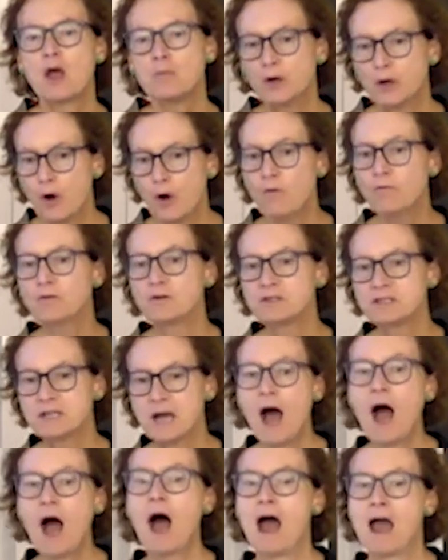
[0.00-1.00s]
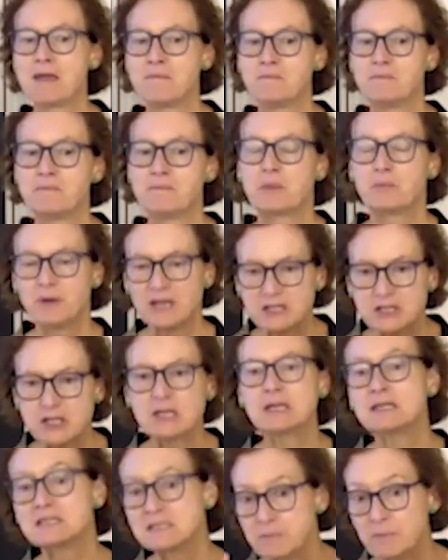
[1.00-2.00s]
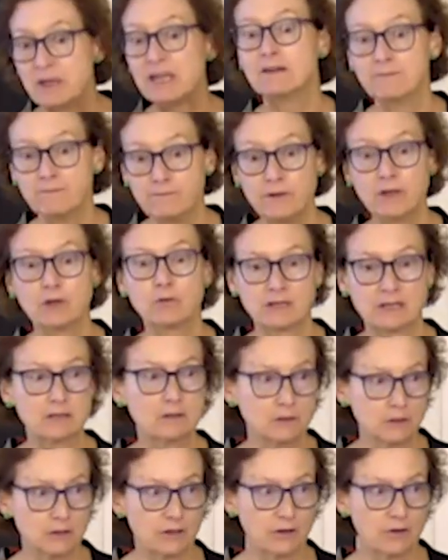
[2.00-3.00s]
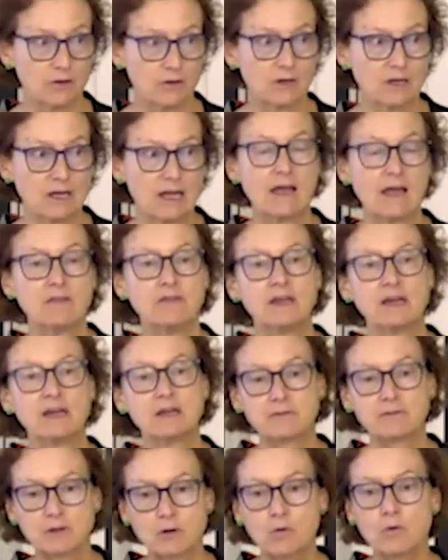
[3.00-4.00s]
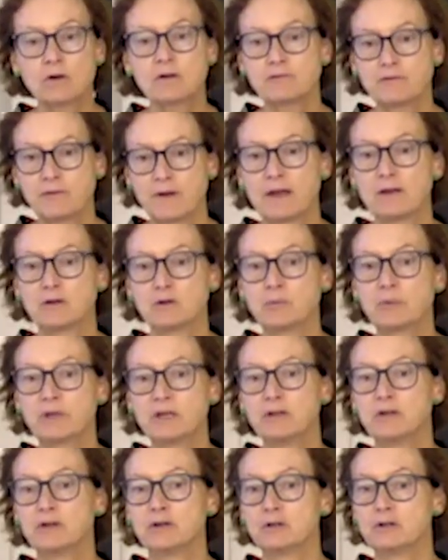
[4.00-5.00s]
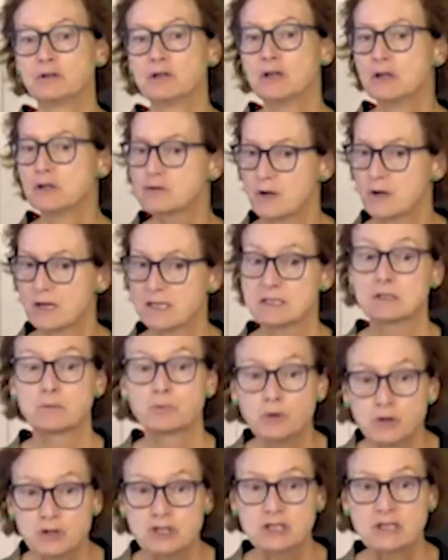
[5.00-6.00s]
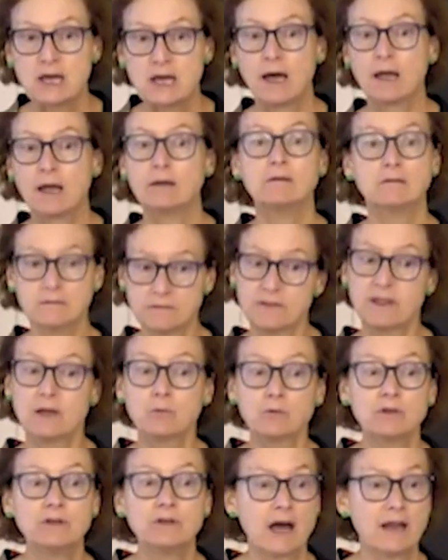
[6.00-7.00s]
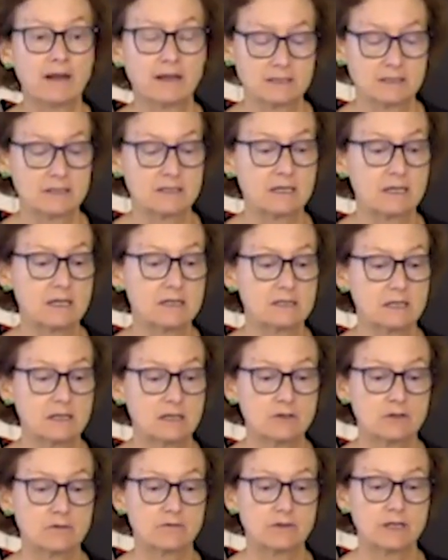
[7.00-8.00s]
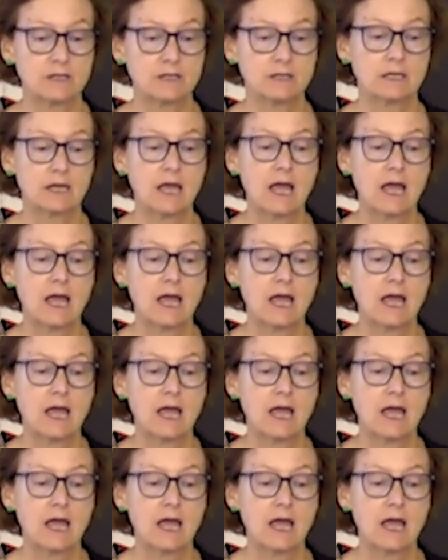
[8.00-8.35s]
But over time, Beijing has made it very clear that if the Court of Final Appeal tries to push that, they will not hesitate to intervene.